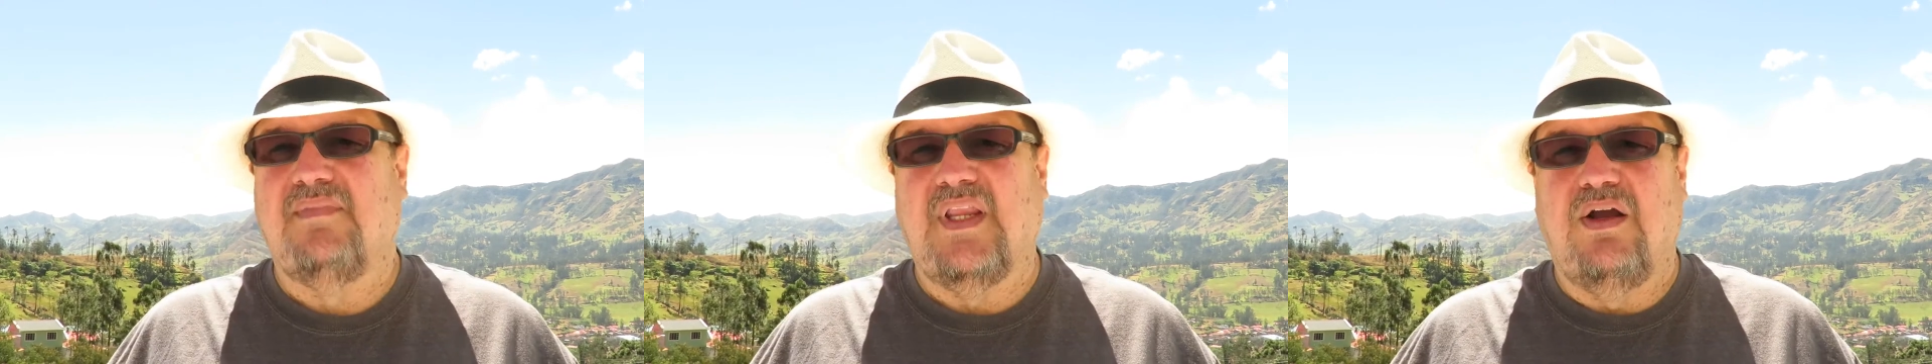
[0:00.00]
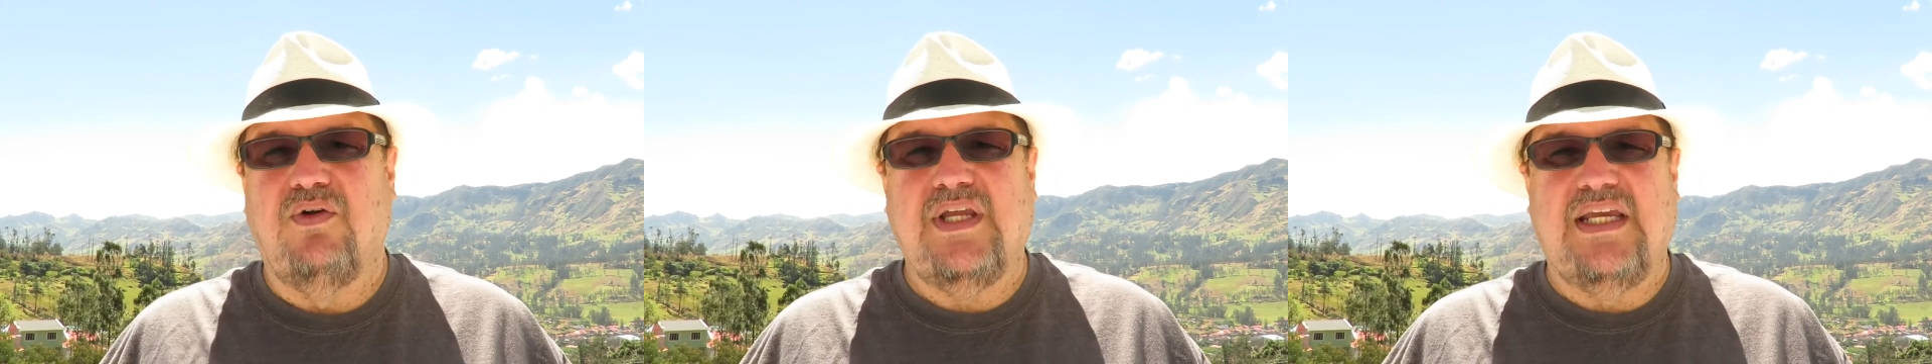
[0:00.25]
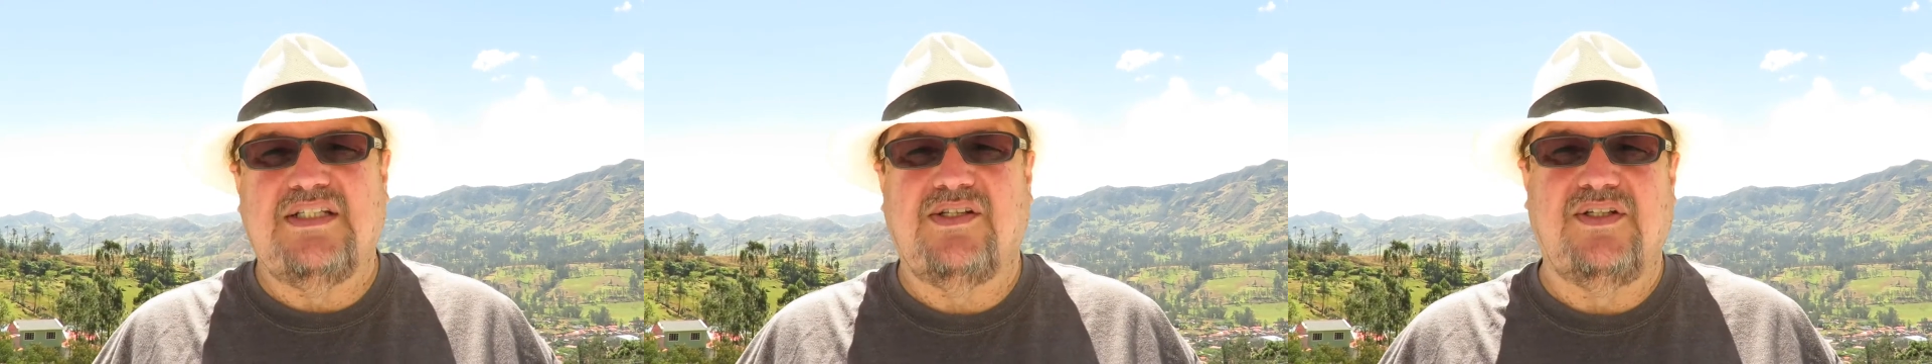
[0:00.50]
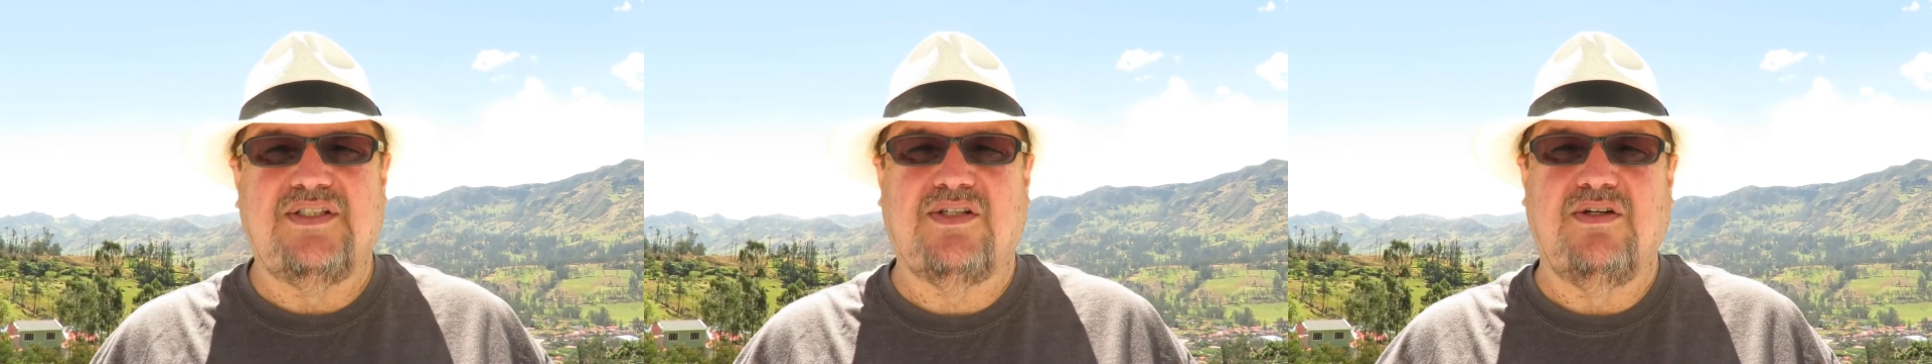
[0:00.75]
Okay,
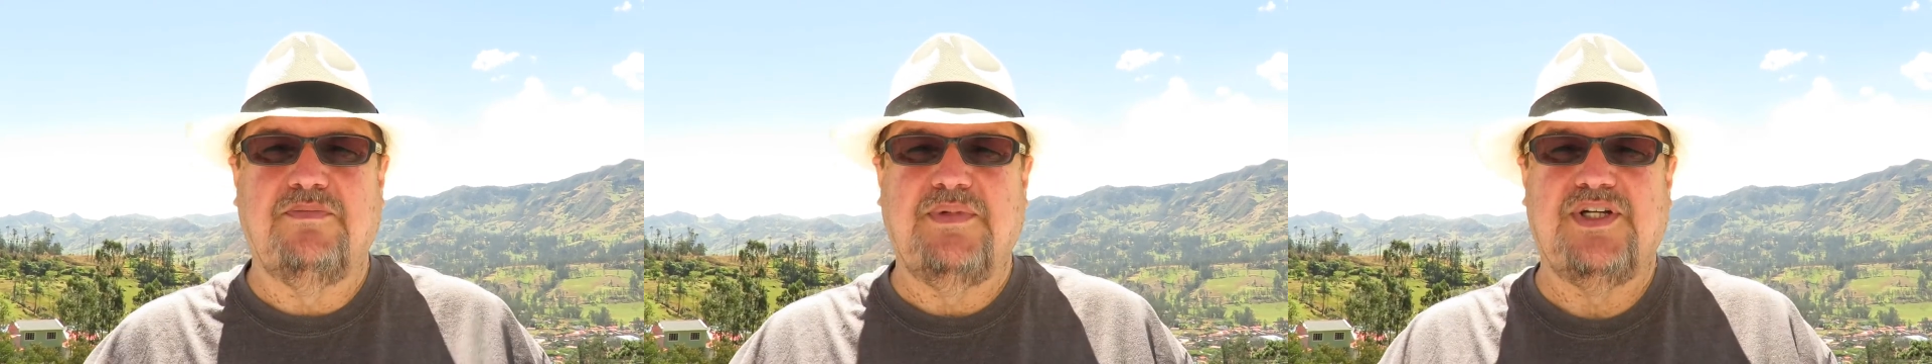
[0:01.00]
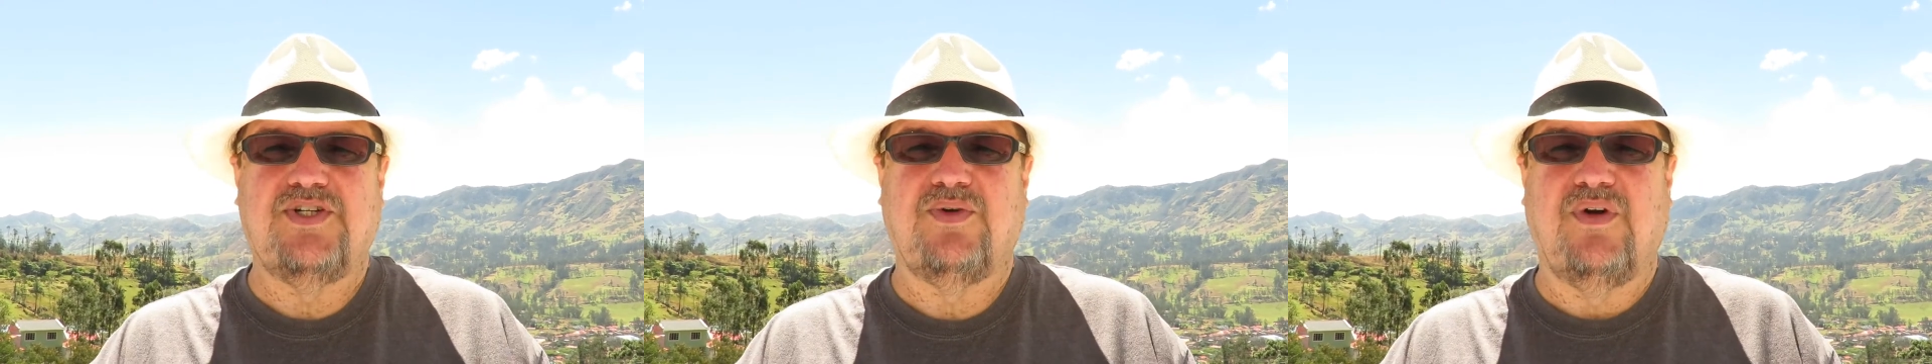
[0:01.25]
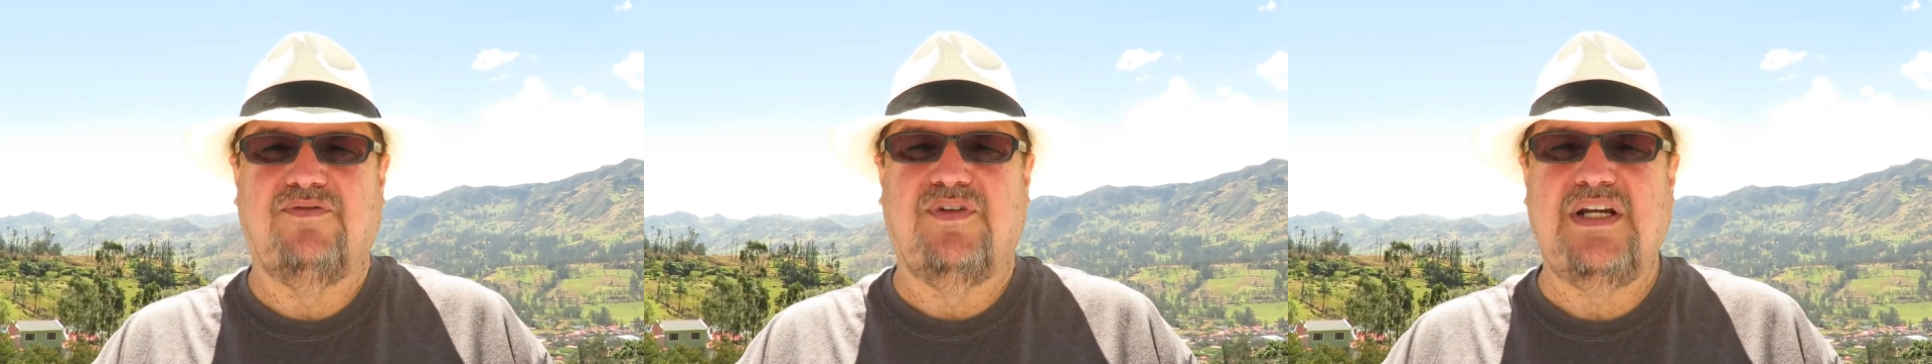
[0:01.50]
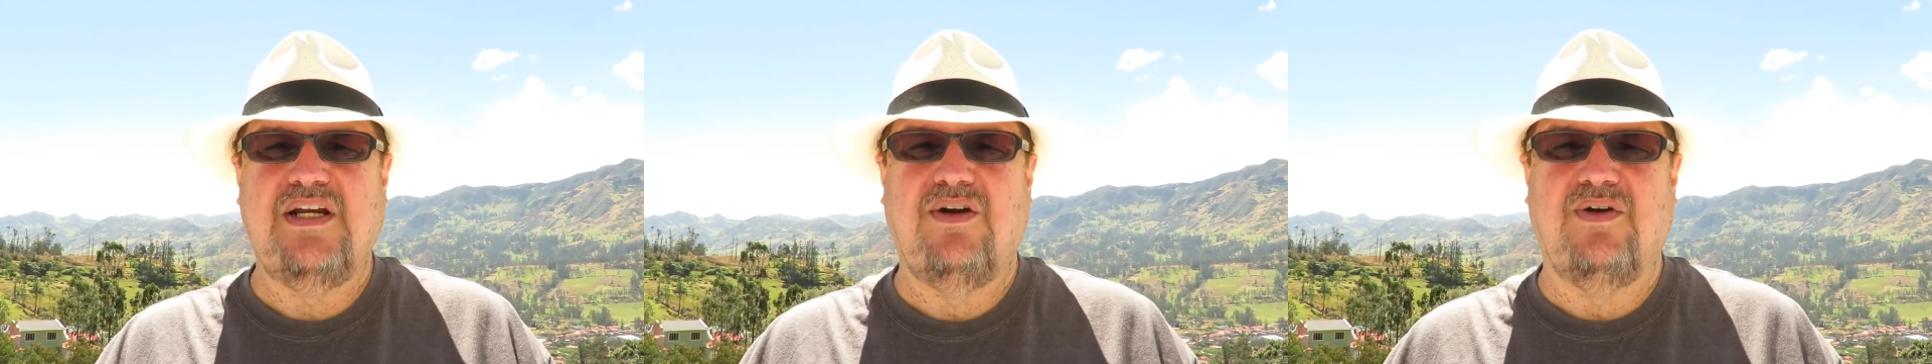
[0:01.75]
so this is going to be a short
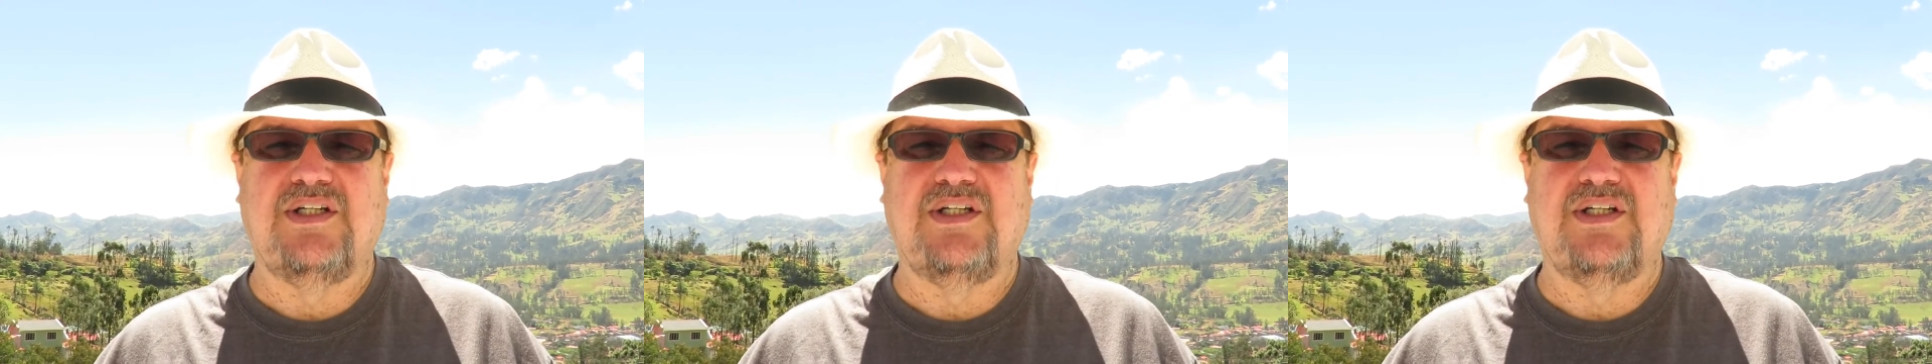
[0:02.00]
video.